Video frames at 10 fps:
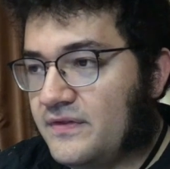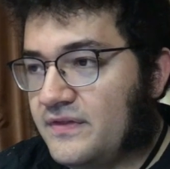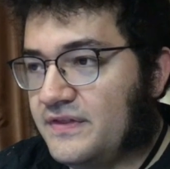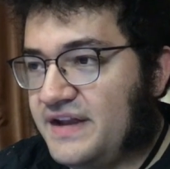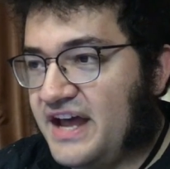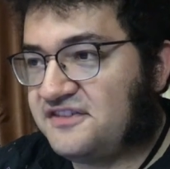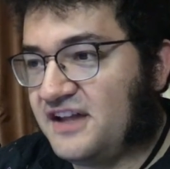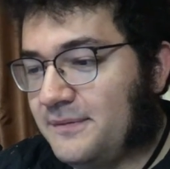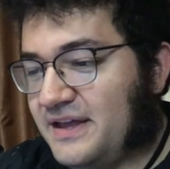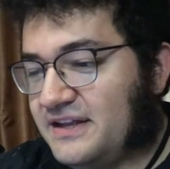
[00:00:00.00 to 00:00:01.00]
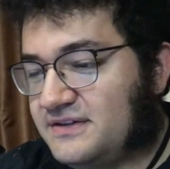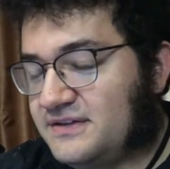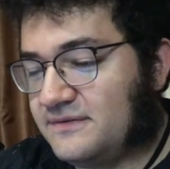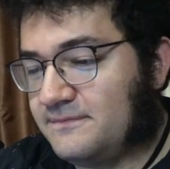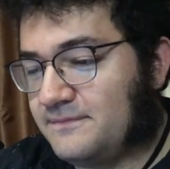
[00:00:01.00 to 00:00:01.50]
The next element,
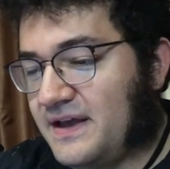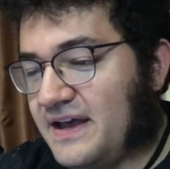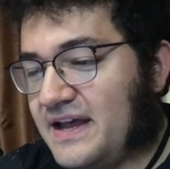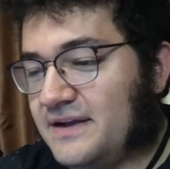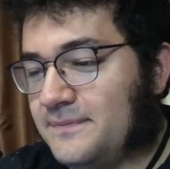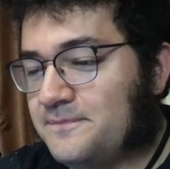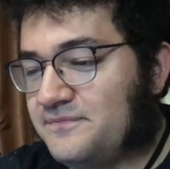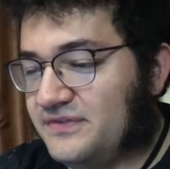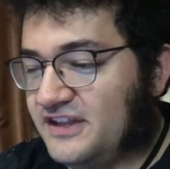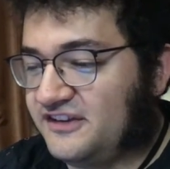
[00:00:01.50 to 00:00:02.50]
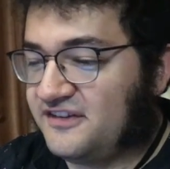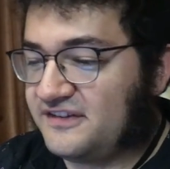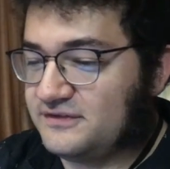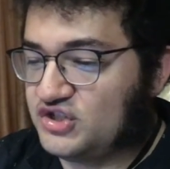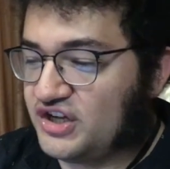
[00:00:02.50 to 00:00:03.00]
and this is
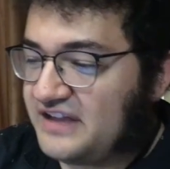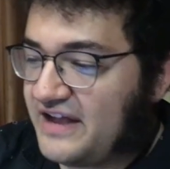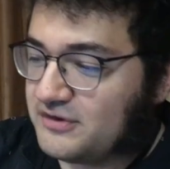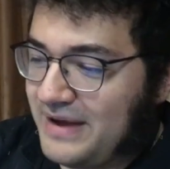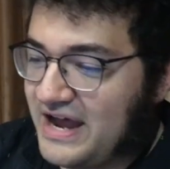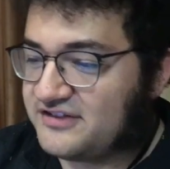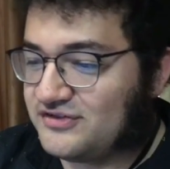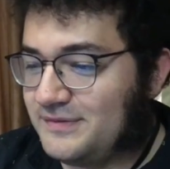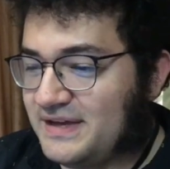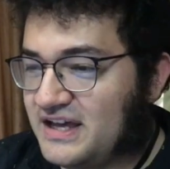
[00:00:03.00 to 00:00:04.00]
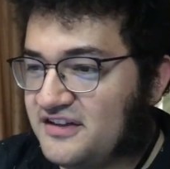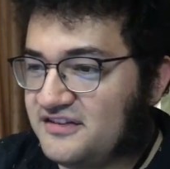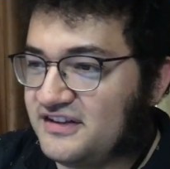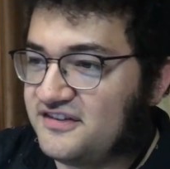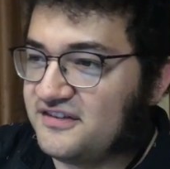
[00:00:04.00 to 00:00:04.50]
just after mastery because
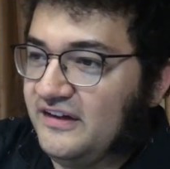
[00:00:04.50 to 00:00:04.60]
it's